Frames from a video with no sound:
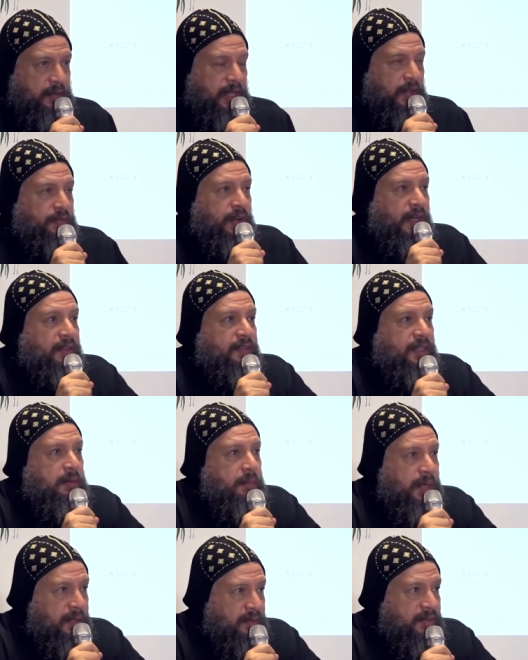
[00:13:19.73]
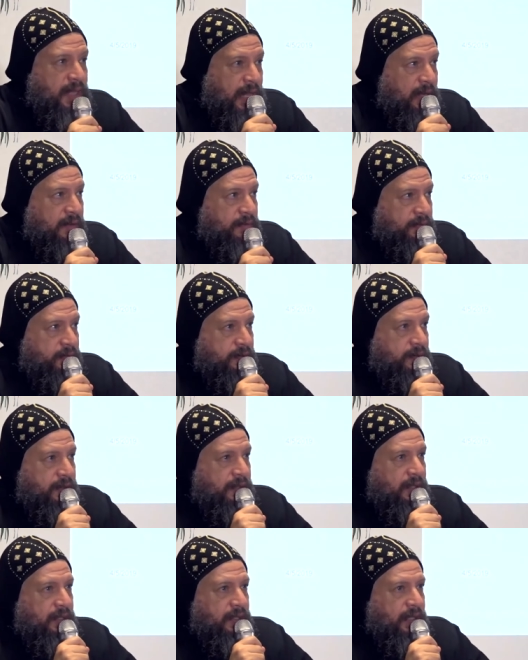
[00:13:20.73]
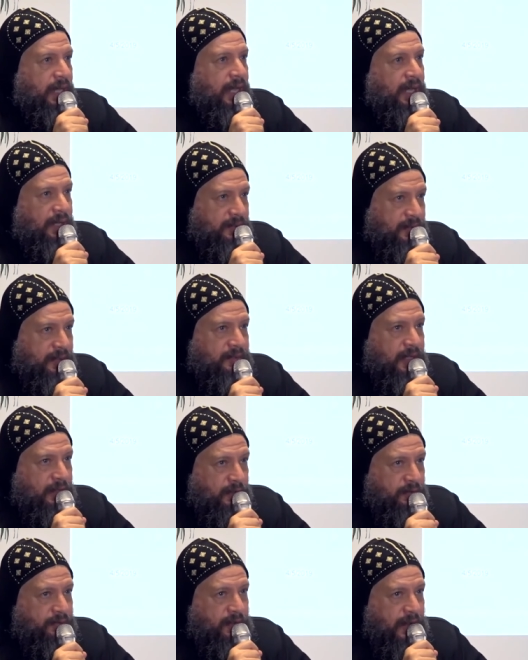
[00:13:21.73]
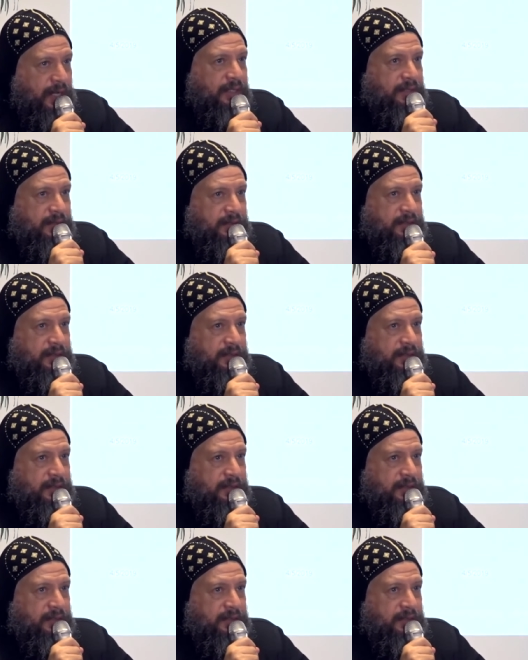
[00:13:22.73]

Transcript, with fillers: If I see myself as a son of God,